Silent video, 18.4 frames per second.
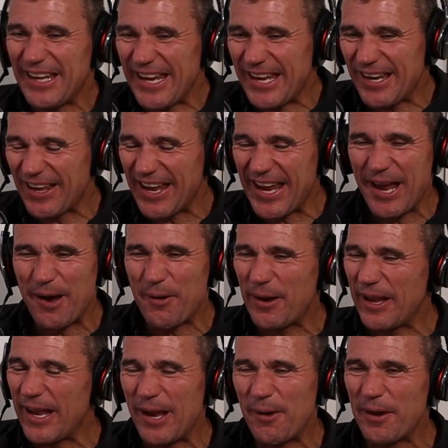like, how
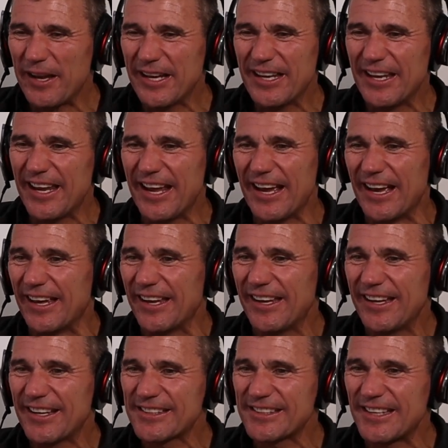are you now?
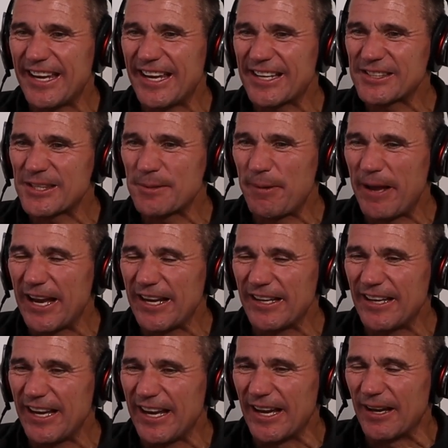How's the
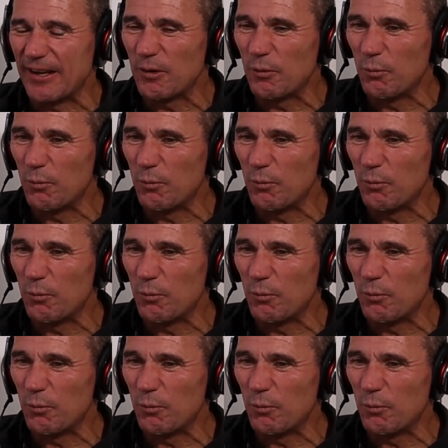pain now?